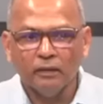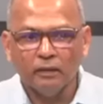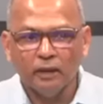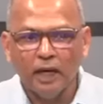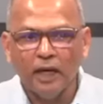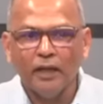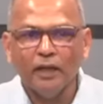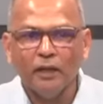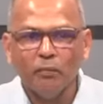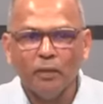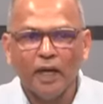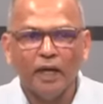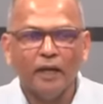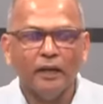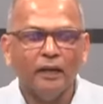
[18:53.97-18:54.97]
guided
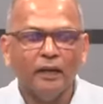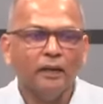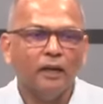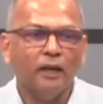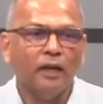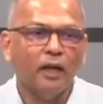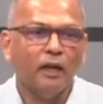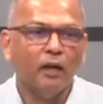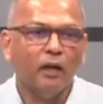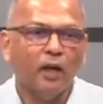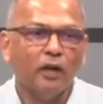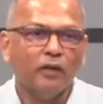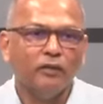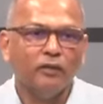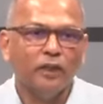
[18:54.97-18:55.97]
by a lot
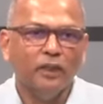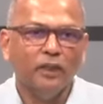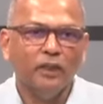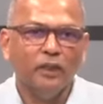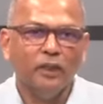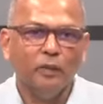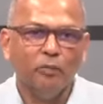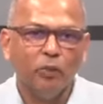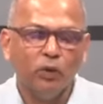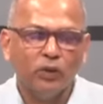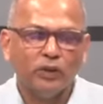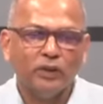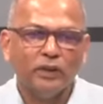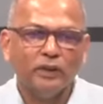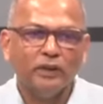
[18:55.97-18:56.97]
of the
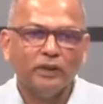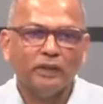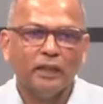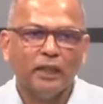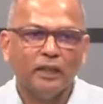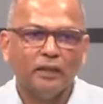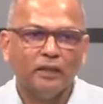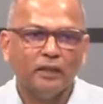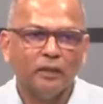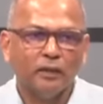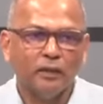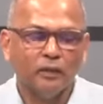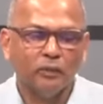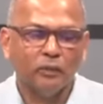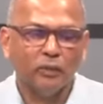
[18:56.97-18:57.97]
emotions that
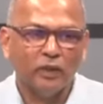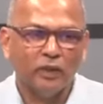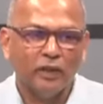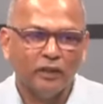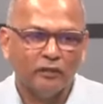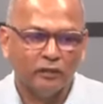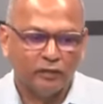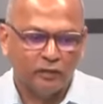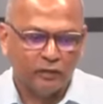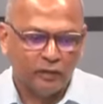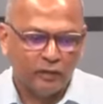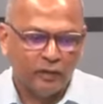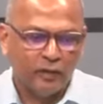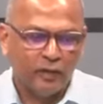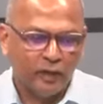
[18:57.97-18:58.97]
would have
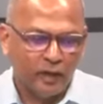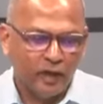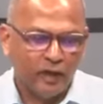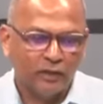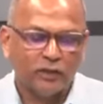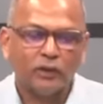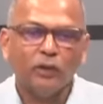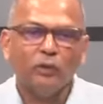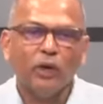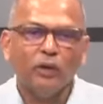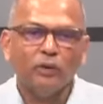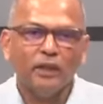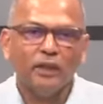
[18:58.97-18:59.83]
surrounded